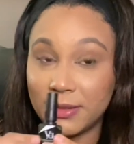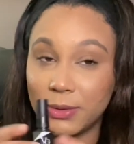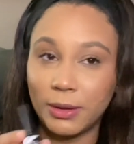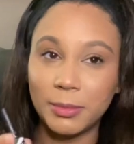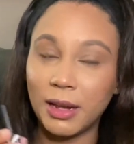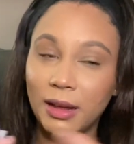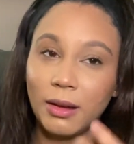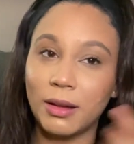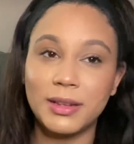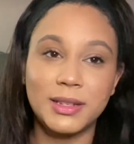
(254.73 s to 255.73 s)
so I'm not
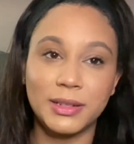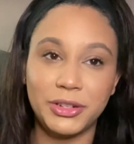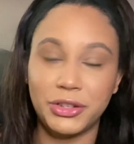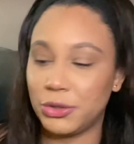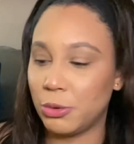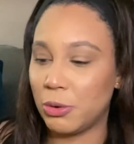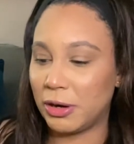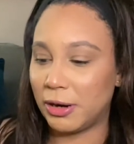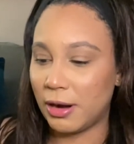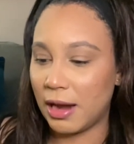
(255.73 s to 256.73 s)
honestly
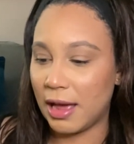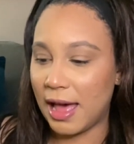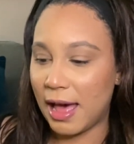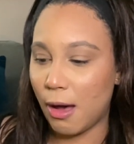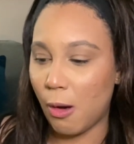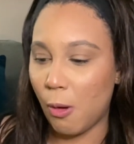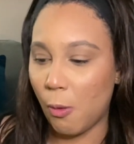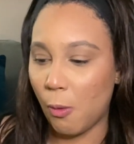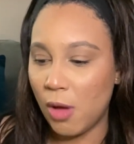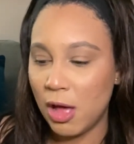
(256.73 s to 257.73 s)
sure
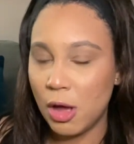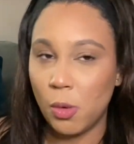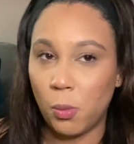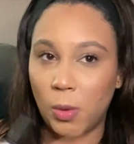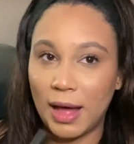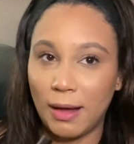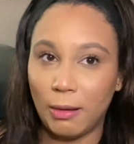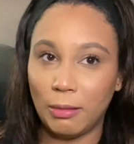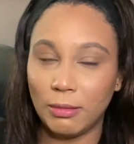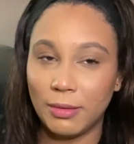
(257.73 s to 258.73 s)
how
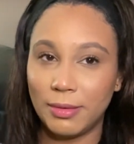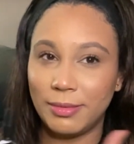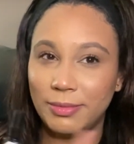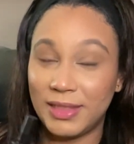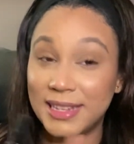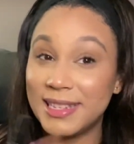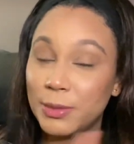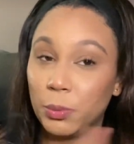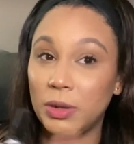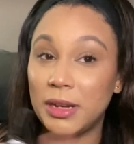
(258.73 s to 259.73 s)
well this
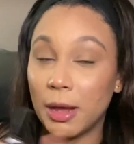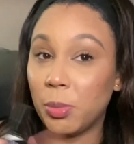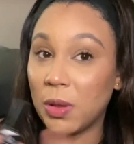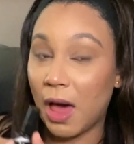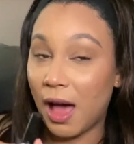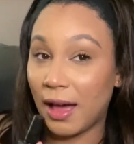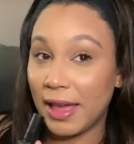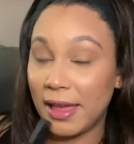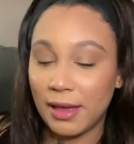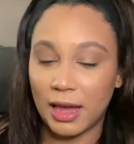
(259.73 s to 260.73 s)
would
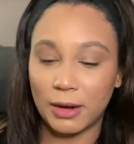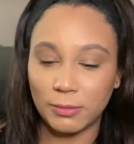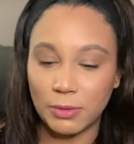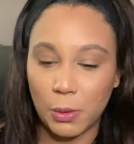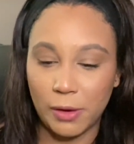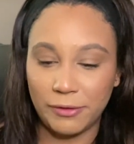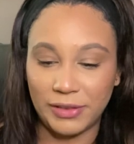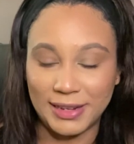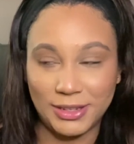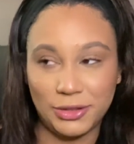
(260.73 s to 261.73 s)
apply. I don't know if
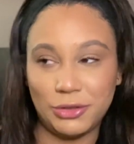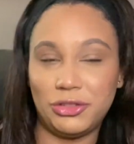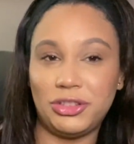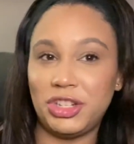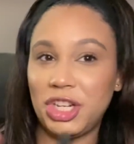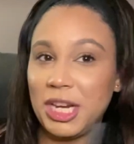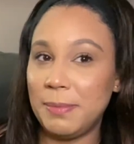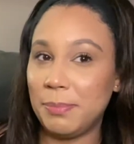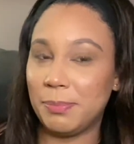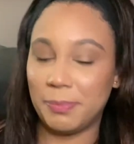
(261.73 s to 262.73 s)
it's
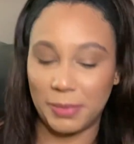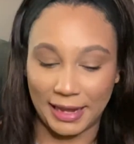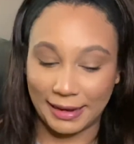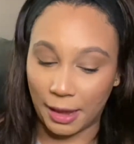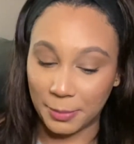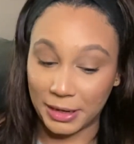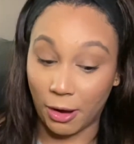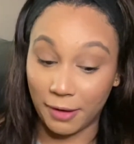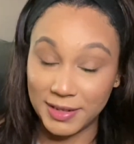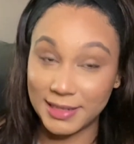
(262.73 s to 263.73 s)
cheap. Like, I mean,
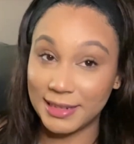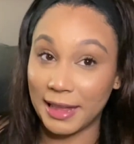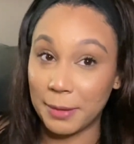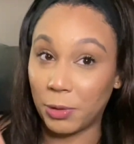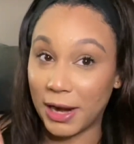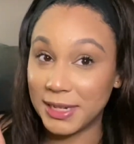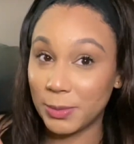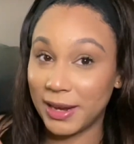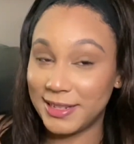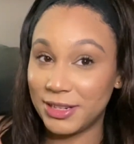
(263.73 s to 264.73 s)
obviously like price
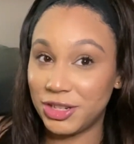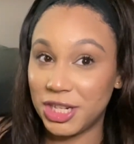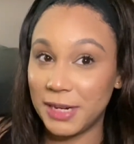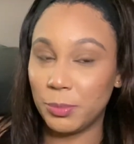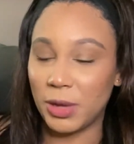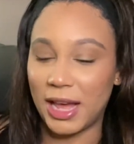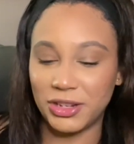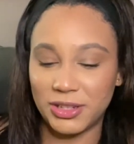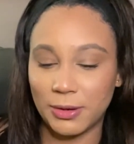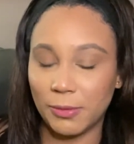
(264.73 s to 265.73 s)
wise it's cheap, but I
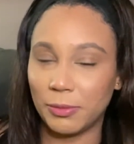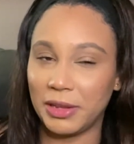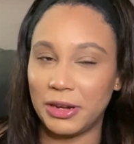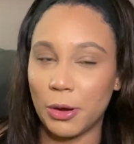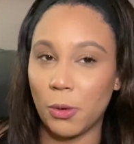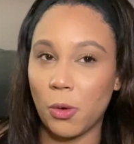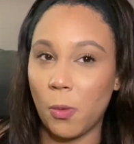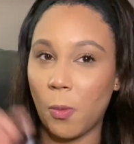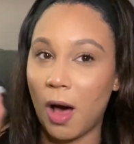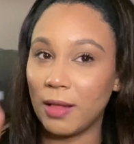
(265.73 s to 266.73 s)
just don't really know
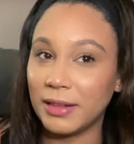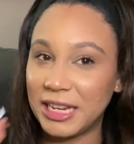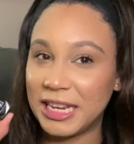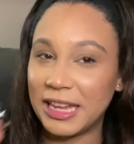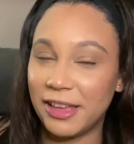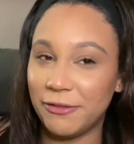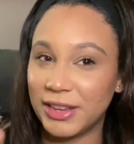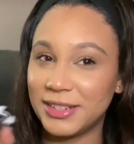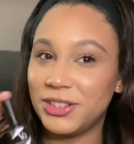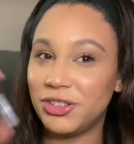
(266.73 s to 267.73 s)
quality if
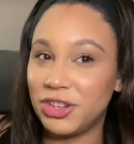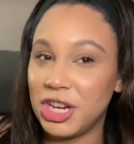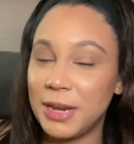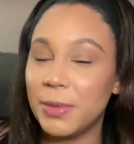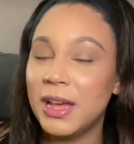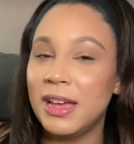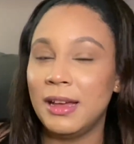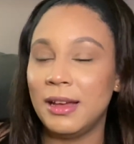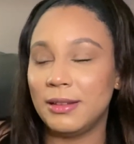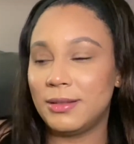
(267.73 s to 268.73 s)
it's cheap,
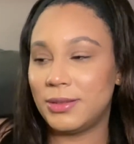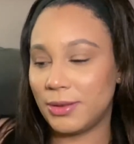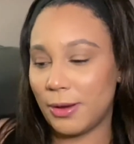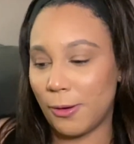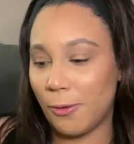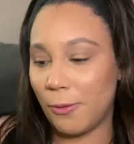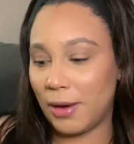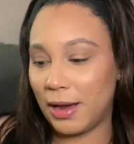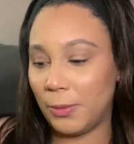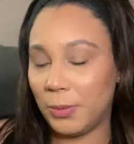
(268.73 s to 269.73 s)
so
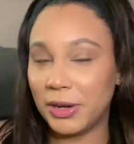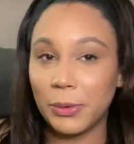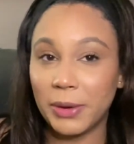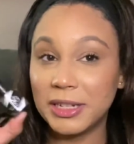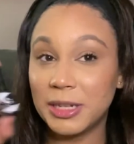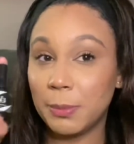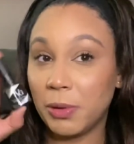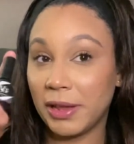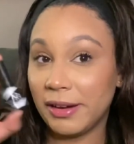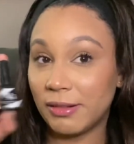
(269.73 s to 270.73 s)
we're going to
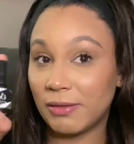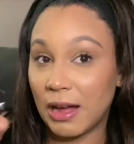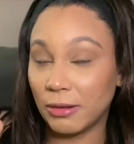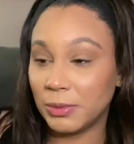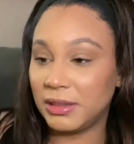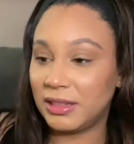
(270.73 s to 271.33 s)
play around with